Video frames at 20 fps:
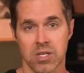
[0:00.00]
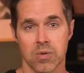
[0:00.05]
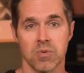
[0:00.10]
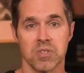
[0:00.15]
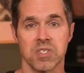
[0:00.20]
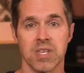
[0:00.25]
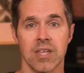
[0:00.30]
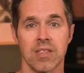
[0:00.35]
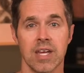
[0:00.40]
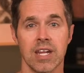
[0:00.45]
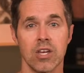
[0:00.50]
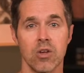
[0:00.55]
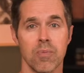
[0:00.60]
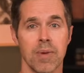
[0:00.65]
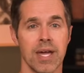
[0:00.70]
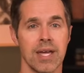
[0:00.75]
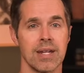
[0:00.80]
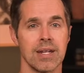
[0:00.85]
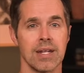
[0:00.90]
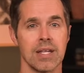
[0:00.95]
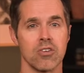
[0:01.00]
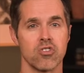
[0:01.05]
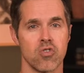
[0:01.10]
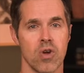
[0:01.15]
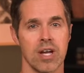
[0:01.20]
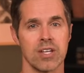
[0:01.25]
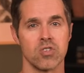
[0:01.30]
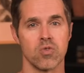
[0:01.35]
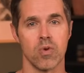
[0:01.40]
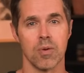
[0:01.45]
it was said that humanity
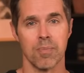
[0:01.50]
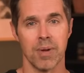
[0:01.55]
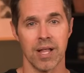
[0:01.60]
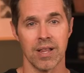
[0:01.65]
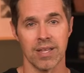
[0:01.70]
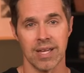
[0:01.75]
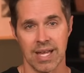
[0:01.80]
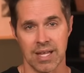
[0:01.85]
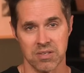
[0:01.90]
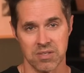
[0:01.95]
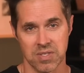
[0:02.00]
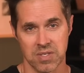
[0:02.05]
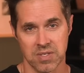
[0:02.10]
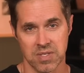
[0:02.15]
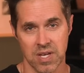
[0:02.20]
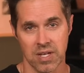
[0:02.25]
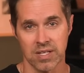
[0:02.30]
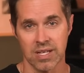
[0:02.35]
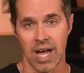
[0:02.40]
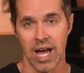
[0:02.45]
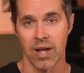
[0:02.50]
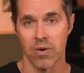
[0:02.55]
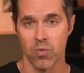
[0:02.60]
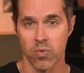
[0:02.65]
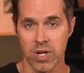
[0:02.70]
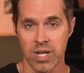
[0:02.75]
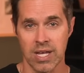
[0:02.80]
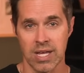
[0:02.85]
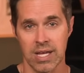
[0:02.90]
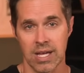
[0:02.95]
tried to rebel against the sun god
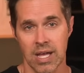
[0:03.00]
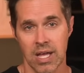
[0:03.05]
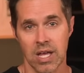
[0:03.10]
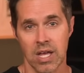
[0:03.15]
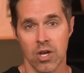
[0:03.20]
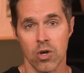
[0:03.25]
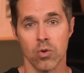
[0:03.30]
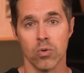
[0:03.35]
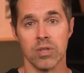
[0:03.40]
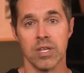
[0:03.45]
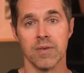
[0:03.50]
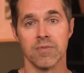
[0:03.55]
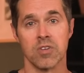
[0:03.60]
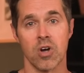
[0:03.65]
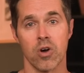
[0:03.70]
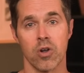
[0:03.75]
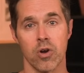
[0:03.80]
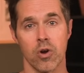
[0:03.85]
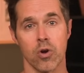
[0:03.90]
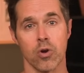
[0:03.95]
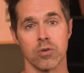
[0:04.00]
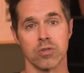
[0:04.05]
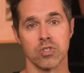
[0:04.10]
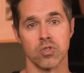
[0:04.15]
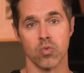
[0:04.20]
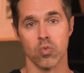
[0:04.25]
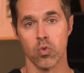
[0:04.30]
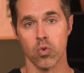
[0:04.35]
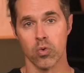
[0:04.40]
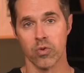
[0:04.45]
Ra, who lived on Earth to
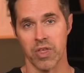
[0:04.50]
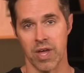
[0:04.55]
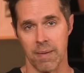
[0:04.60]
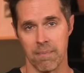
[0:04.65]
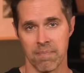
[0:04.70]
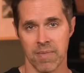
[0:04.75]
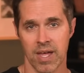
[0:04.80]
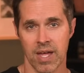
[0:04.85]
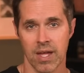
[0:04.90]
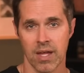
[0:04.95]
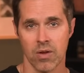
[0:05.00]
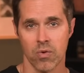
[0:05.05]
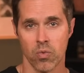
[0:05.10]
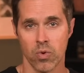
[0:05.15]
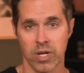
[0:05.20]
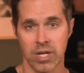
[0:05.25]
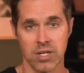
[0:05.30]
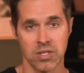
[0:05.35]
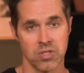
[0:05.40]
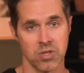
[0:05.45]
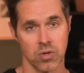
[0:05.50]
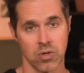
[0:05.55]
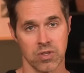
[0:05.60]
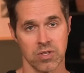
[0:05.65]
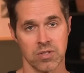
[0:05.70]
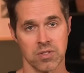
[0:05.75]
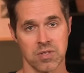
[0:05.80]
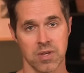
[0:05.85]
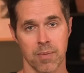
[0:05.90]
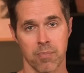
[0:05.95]
rule them. Ra took
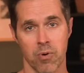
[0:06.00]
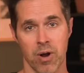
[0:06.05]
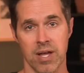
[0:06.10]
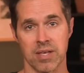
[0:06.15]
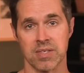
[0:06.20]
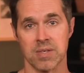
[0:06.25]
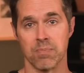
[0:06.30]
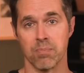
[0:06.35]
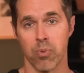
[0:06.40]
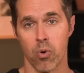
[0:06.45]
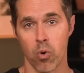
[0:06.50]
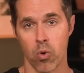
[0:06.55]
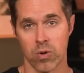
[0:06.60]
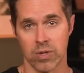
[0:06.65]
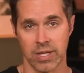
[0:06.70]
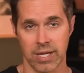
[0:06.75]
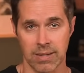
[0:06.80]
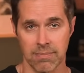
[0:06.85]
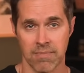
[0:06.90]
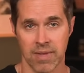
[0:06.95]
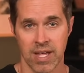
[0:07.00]
this uprising poorly.